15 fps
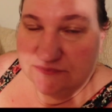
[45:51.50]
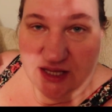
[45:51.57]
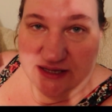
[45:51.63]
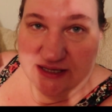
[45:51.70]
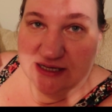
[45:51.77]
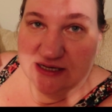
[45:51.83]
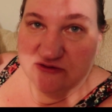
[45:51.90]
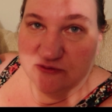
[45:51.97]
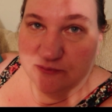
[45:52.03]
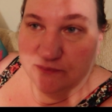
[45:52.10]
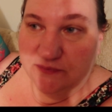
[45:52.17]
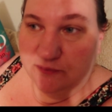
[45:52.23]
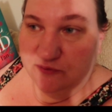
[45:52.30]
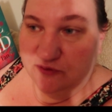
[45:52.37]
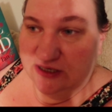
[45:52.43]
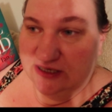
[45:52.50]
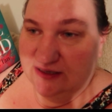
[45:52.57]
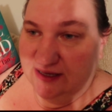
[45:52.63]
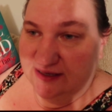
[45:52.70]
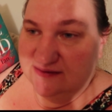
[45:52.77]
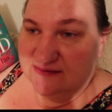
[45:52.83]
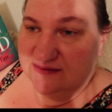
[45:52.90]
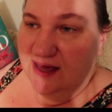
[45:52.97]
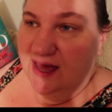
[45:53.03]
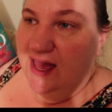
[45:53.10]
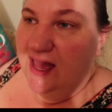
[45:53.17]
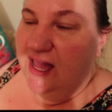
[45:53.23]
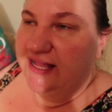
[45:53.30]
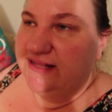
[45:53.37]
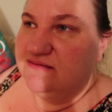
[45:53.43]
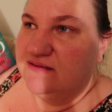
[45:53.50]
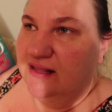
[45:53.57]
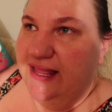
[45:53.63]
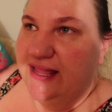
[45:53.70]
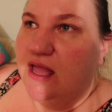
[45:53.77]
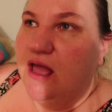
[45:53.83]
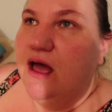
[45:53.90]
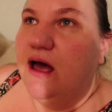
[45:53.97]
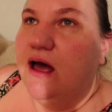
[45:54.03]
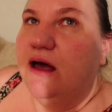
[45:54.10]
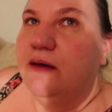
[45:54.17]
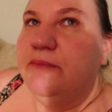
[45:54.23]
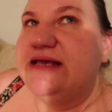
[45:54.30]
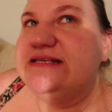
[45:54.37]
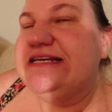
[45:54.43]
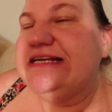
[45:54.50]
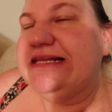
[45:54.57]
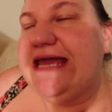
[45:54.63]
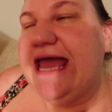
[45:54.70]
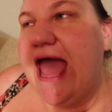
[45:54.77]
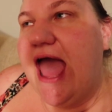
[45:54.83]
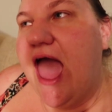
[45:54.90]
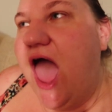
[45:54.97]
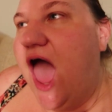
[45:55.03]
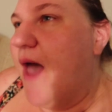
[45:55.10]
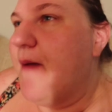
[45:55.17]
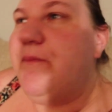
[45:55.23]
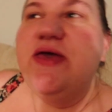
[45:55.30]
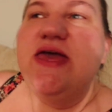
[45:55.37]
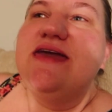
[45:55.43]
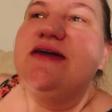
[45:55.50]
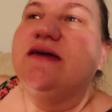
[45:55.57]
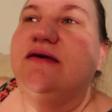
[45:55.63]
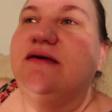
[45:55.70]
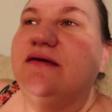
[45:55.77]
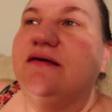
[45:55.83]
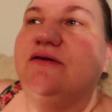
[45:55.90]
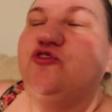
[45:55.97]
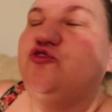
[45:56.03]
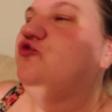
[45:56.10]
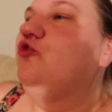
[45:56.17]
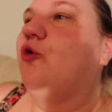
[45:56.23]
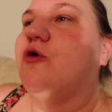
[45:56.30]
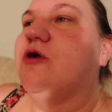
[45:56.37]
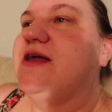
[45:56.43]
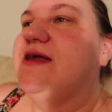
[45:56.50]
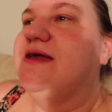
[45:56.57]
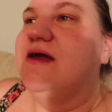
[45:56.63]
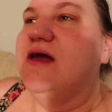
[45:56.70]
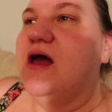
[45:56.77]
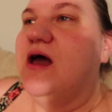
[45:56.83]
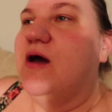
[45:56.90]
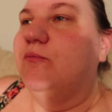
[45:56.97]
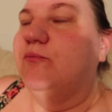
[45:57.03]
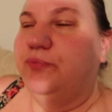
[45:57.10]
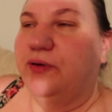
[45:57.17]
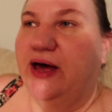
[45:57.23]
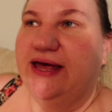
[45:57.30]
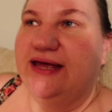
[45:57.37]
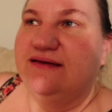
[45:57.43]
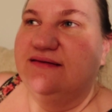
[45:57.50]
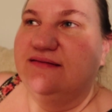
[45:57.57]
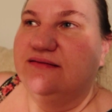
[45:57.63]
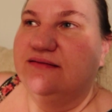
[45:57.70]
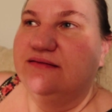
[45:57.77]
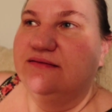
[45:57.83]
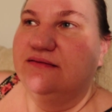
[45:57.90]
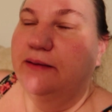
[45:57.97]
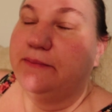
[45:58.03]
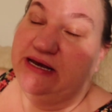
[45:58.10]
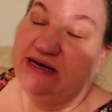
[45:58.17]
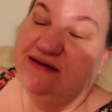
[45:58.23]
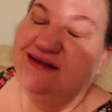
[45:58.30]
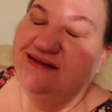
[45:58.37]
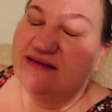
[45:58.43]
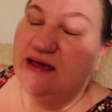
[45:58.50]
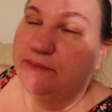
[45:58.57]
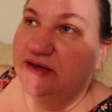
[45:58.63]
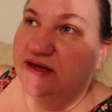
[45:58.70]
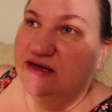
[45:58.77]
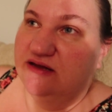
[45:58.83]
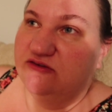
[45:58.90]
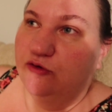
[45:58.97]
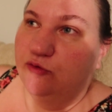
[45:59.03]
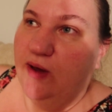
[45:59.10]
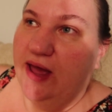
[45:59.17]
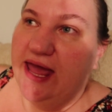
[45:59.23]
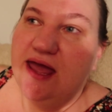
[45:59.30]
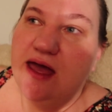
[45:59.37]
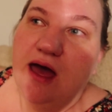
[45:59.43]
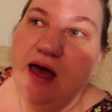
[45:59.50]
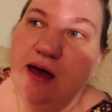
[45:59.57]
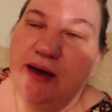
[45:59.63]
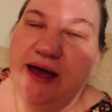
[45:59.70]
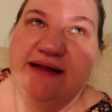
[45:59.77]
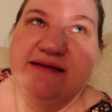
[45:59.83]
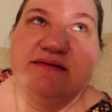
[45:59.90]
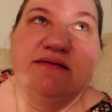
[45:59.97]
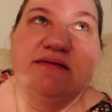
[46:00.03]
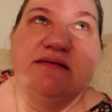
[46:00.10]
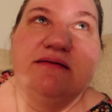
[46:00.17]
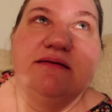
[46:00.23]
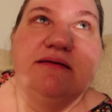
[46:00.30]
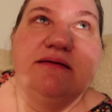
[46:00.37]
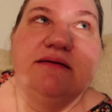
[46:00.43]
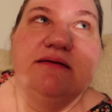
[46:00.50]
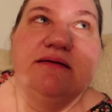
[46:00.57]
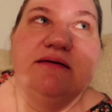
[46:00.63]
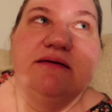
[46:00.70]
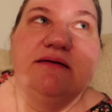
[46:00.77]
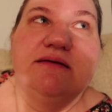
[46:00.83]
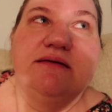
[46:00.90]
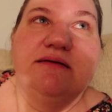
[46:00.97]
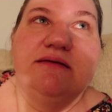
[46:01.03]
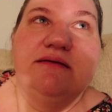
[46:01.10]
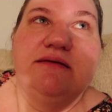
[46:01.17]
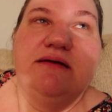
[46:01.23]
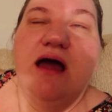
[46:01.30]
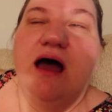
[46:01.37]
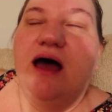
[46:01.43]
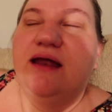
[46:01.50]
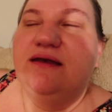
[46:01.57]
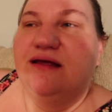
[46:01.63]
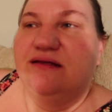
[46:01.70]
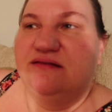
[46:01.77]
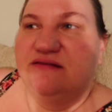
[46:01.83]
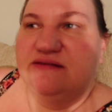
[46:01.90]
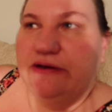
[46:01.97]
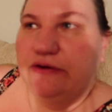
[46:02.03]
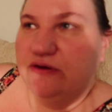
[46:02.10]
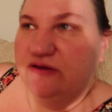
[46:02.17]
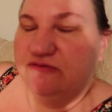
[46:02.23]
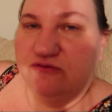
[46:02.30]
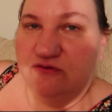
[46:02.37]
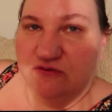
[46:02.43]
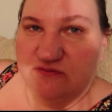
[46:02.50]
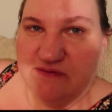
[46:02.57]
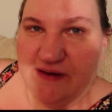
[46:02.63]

I think it is a, a pretty nice, it's not like amazingly epic story, but I mean, it, it's epic in its own way. It's not necessarily full